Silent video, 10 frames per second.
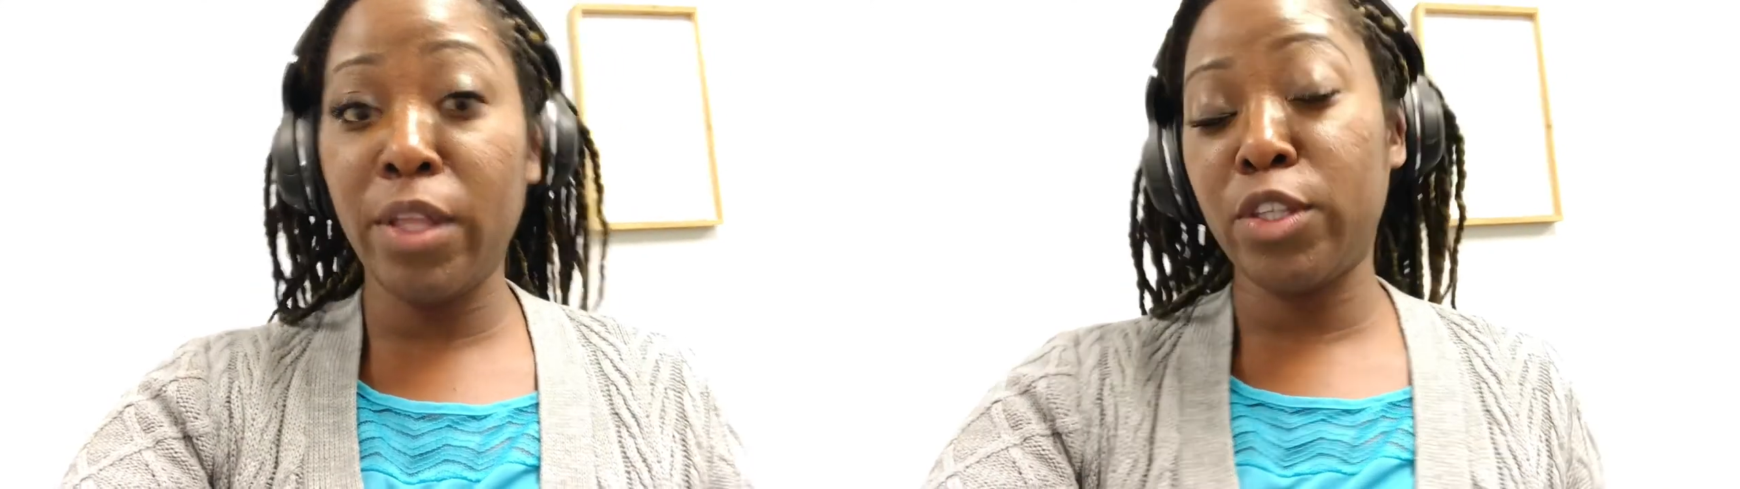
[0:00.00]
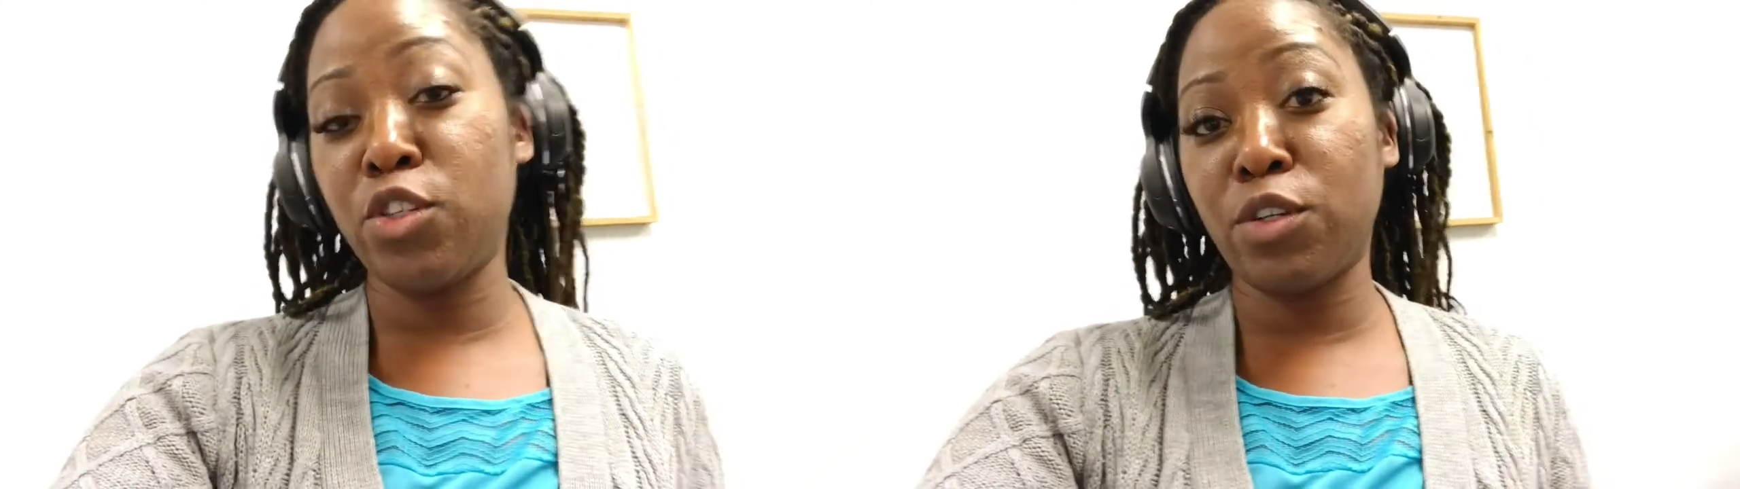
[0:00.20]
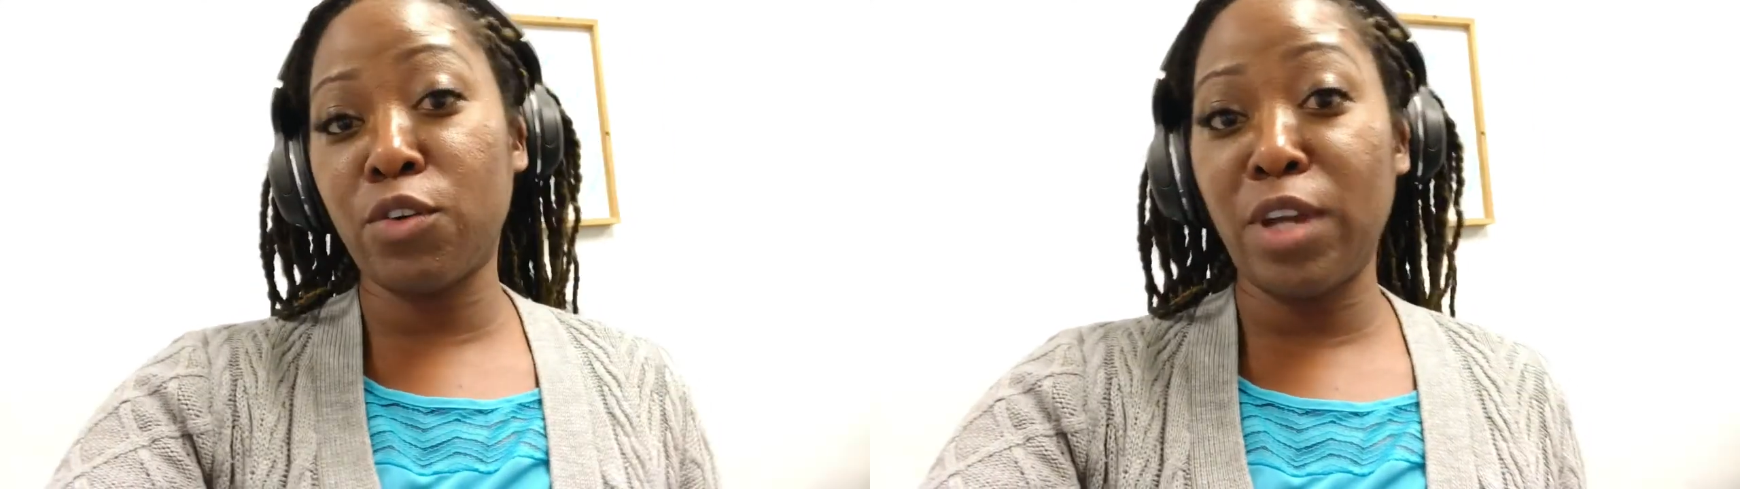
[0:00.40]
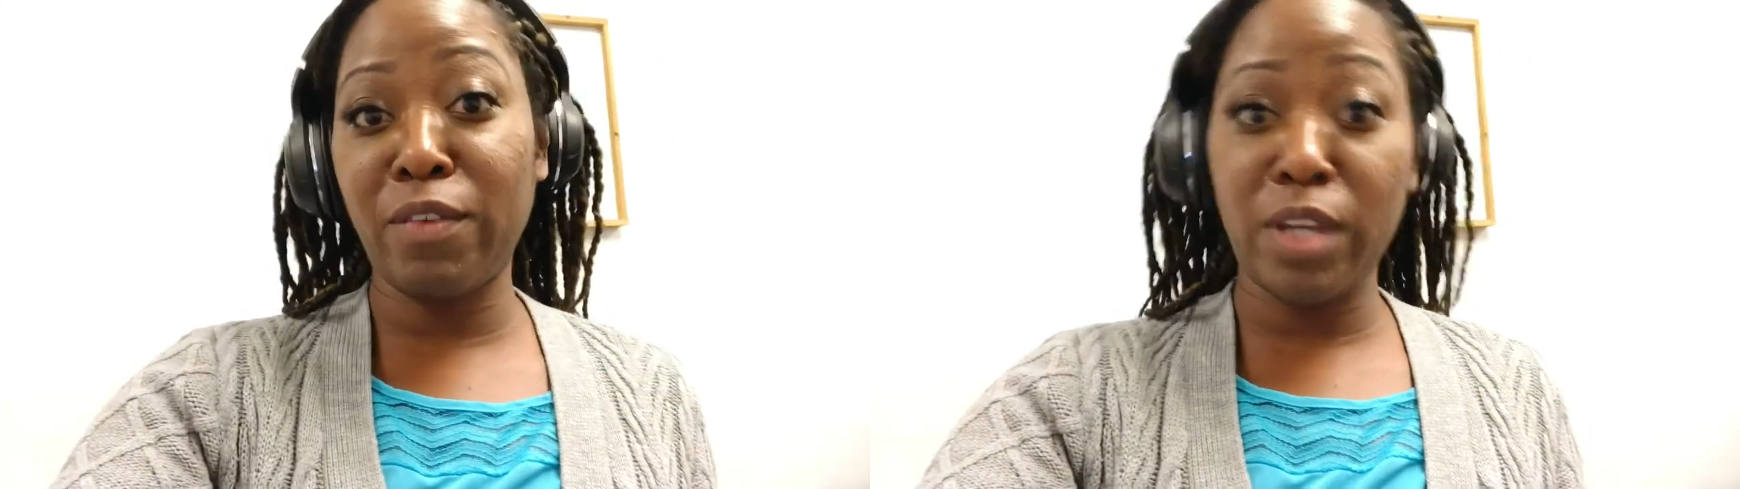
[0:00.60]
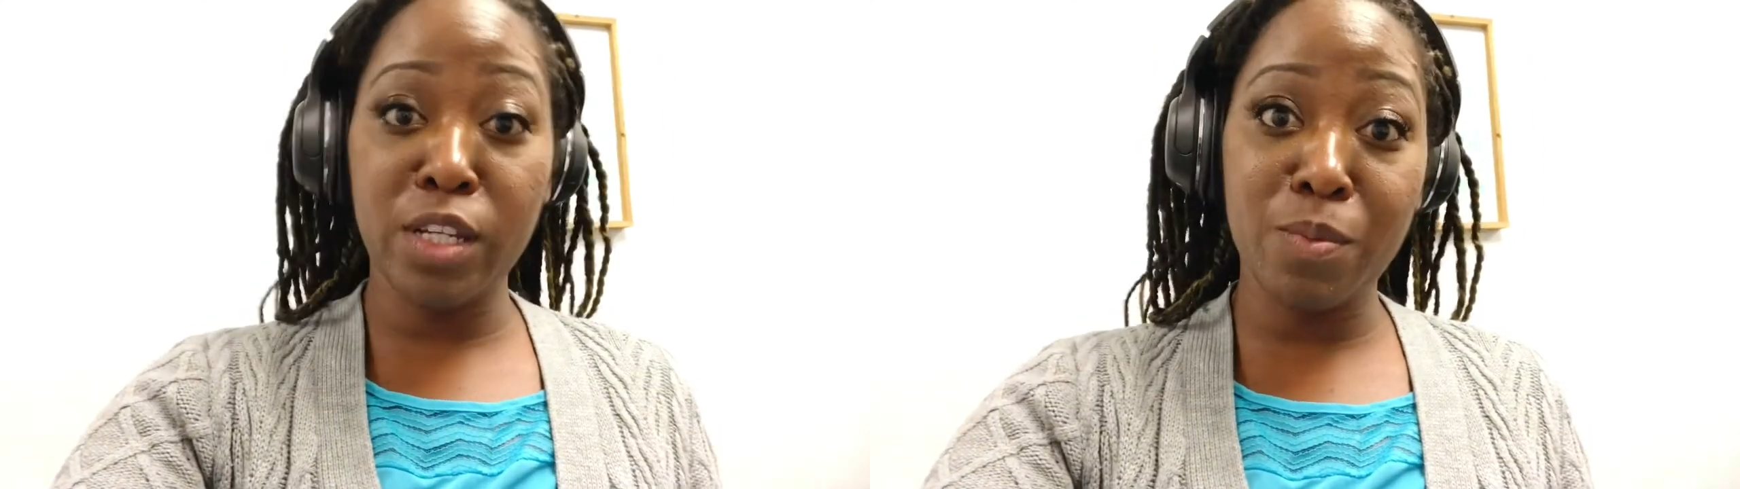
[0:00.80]
that you can
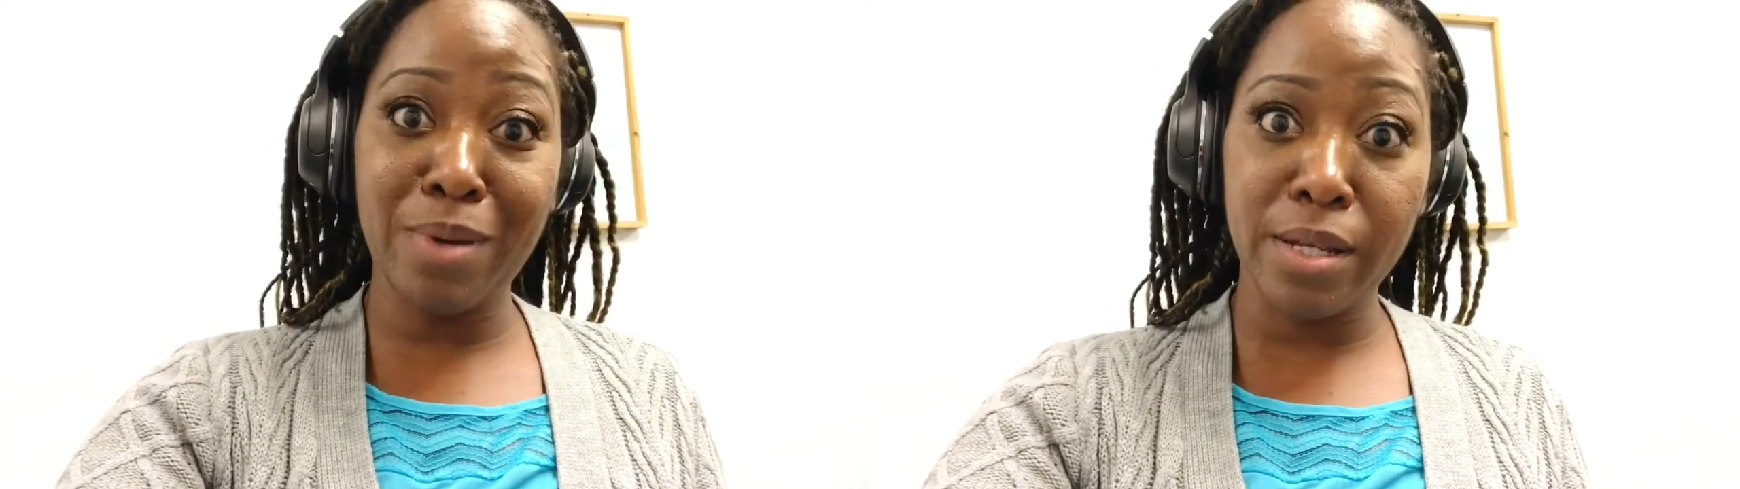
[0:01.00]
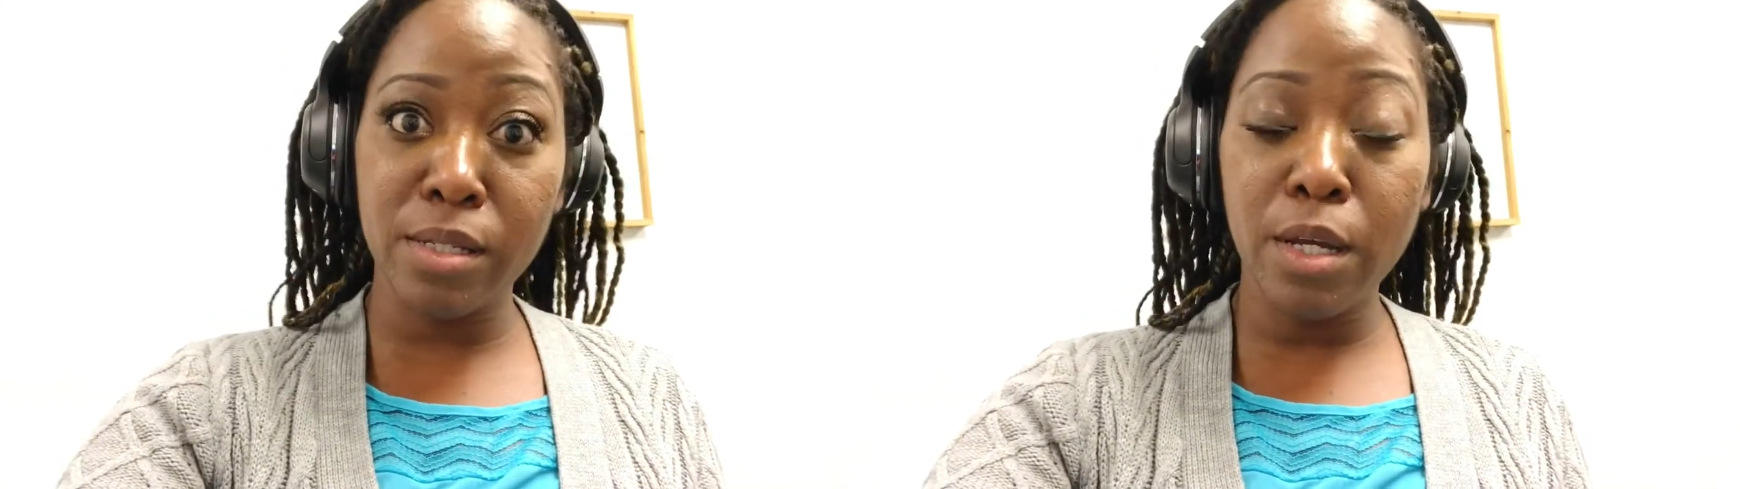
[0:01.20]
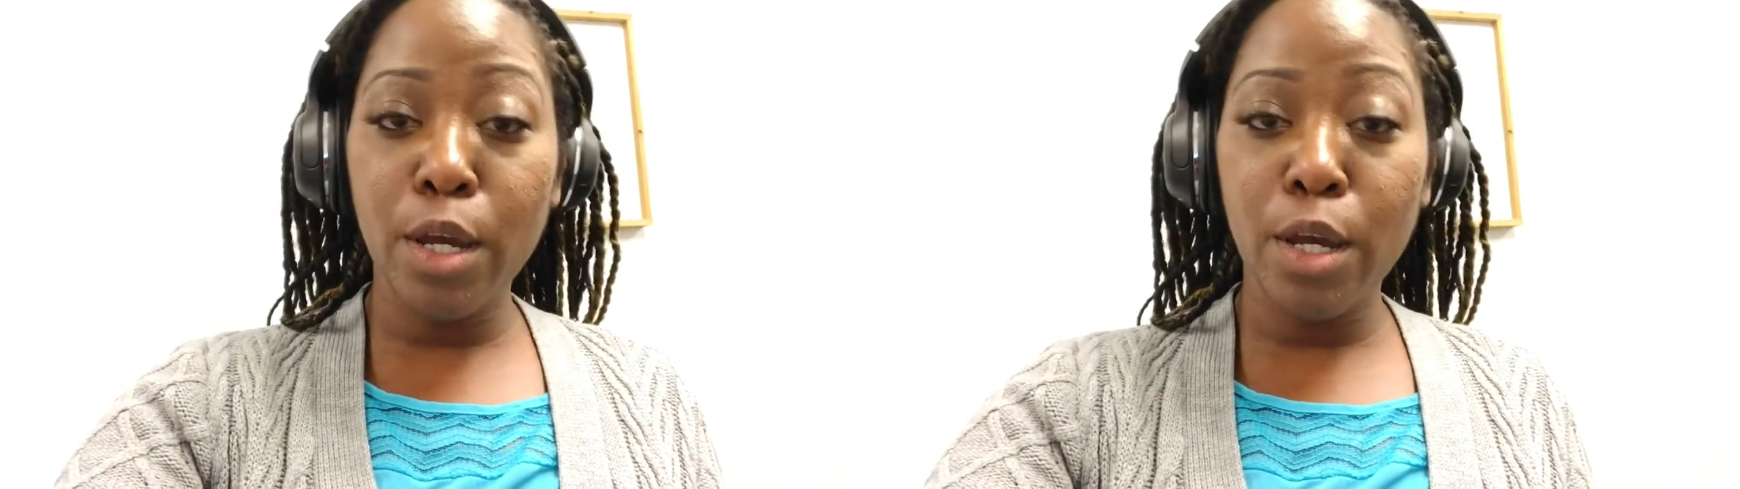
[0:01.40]
creatively express